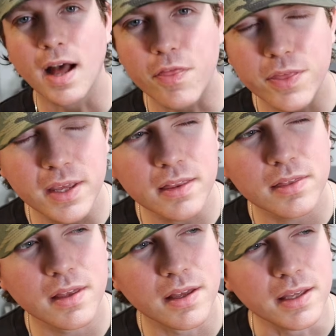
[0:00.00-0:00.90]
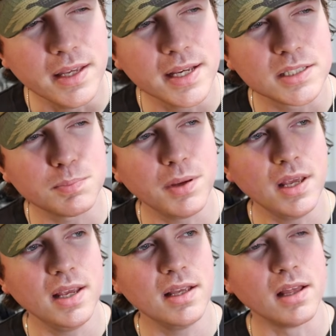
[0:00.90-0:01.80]
I think the
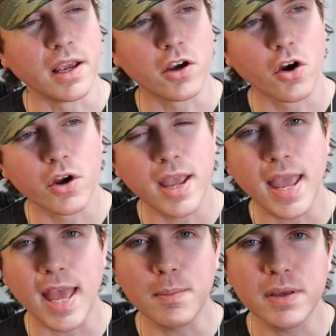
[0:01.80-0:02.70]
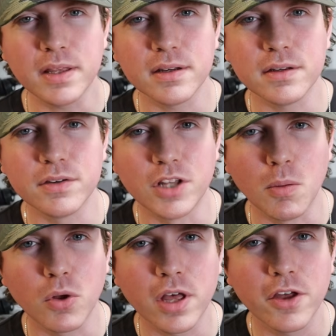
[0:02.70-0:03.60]
ESP like Kirk Hammett
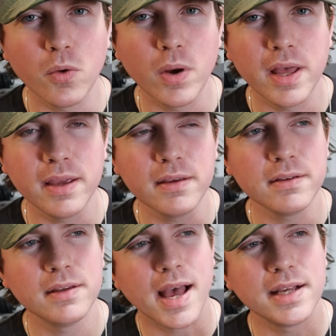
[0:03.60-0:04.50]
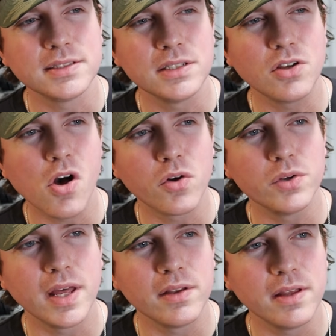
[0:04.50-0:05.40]
double cutaway has the toggle
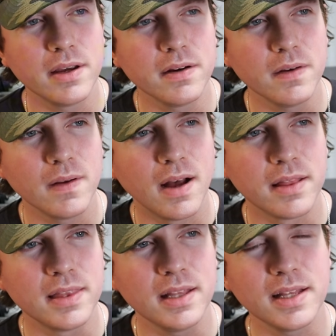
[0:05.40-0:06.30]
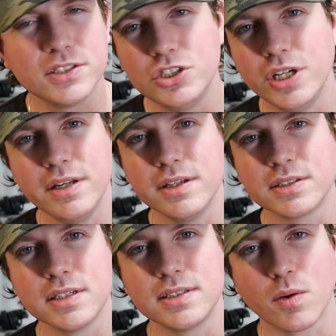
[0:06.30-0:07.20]
down there. I think that's genius
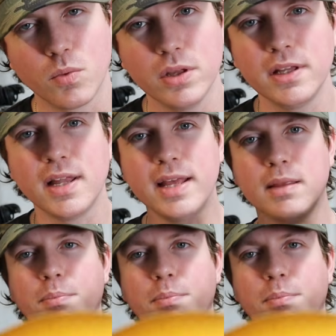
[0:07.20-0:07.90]
because I really like the